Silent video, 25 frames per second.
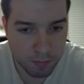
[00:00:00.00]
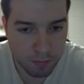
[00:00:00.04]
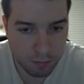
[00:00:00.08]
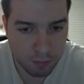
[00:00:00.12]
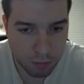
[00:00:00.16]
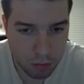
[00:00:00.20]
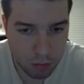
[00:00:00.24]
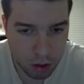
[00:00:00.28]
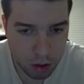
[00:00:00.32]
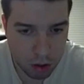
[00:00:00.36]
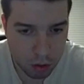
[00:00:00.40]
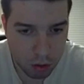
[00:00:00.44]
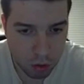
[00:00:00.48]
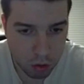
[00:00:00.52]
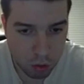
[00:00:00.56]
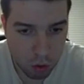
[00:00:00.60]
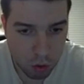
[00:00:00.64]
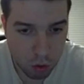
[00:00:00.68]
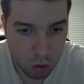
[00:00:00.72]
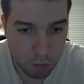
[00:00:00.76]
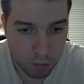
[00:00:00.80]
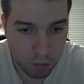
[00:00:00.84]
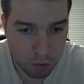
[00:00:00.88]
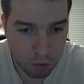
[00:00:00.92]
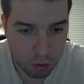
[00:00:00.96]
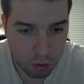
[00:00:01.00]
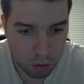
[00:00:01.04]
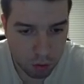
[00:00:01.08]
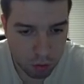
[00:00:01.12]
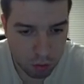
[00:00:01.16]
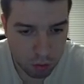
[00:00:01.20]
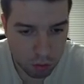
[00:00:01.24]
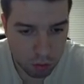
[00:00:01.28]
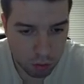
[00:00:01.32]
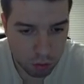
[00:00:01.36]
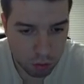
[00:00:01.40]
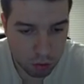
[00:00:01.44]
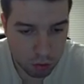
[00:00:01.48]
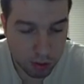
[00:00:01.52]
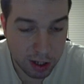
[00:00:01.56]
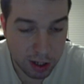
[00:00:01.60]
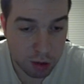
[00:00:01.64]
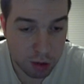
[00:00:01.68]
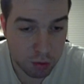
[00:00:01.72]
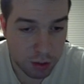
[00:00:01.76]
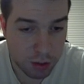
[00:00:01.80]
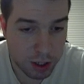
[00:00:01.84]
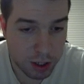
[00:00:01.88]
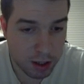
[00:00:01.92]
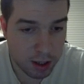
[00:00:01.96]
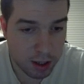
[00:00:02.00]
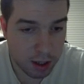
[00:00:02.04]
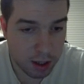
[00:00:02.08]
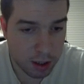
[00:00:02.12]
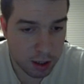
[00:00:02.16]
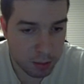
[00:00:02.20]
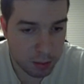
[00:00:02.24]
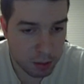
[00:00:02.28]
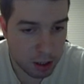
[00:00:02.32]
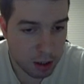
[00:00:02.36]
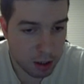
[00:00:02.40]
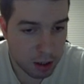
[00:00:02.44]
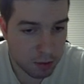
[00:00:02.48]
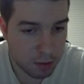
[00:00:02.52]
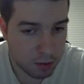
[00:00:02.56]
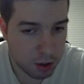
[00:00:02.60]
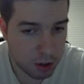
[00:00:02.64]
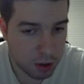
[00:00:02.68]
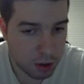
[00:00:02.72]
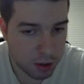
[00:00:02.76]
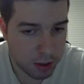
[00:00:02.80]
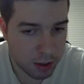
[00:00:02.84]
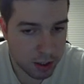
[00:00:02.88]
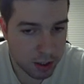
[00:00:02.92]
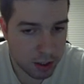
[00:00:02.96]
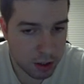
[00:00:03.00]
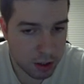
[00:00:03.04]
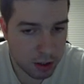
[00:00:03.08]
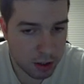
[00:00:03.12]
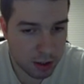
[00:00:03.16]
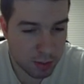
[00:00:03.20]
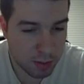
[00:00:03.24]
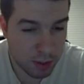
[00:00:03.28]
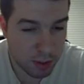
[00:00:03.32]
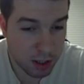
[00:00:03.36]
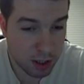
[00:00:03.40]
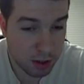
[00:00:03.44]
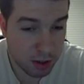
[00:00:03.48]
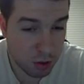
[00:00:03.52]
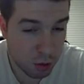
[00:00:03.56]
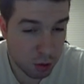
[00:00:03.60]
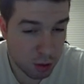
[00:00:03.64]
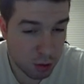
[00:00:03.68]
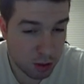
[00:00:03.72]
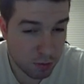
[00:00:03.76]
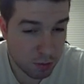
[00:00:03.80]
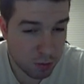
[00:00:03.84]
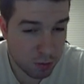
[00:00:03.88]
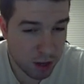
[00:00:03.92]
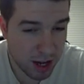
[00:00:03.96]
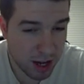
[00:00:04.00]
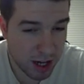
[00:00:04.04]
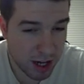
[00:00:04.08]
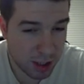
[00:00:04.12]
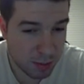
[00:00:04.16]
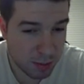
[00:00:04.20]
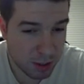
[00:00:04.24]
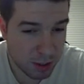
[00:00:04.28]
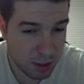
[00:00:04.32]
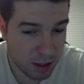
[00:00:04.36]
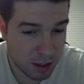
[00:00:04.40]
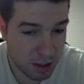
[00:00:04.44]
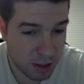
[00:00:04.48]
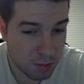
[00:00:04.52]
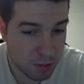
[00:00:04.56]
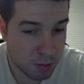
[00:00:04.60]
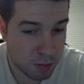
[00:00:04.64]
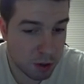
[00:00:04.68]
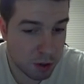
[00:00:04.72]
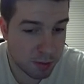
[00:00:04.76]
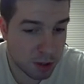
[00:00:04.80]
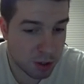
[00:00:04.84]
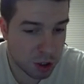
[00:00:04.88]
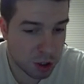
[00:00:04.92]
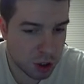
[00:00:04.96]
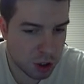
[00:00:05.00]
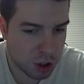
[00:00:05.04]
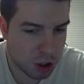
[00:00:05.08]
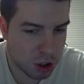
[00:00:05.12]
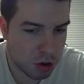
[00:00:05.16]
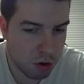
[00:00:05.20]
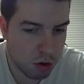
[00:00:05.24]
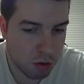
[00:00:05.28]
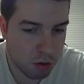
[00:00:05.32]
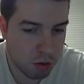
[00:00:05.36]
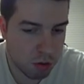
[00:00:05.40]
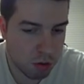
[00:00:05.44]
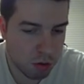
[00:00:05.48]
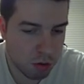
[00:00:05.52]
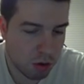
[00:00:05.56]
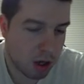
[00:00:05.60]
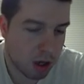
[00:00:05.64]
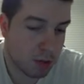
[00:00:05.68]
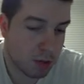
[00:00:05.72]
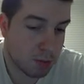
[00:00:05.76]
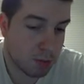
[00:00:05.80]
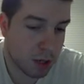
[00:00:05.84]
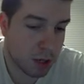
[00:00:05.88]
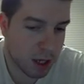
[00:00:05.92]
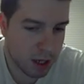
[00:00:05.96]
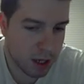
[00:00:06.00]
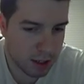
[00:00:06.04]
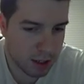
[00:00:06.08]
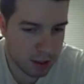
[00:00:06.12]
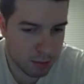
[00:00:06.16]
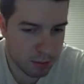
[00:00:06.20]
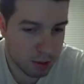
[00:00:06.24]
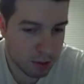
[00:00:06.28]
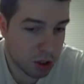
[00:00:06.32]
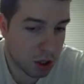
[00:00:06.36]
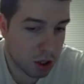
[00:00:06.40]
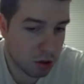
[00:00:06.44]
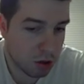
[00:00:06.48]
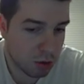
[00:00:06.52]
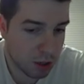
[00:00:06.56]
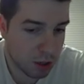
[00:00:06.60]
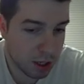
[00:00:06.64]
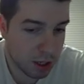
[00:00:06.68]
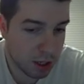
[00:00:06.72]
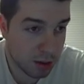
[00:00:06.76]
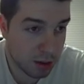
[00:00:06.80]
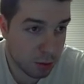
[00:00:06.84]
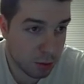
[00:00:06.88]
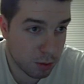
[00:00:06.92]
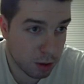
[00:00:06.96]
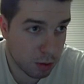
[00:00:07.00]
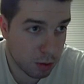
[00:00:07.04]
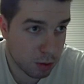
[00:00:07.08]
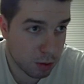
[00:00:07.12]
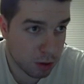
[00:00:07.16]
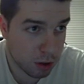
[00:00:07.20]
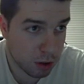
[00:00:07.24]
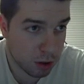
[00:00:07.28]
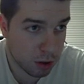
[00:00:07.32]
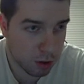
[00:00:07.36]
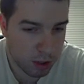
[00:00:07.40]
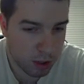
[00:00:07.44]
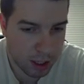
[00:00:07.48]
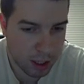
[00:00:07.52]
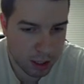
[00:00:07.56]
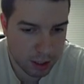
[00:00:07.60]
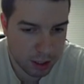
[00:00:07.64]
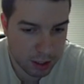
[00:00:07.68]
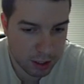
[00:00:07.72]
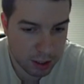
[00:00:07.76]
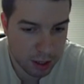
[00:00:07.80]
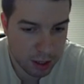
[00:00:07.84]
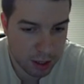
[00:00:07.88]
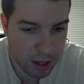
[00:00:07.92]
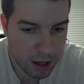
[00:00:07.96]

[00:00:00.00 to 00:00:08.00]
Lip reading: You know, go for try to retake mid if they're there. Smith throws a flash, but it's premature, or RPK is a bit too late the way you want to look at it.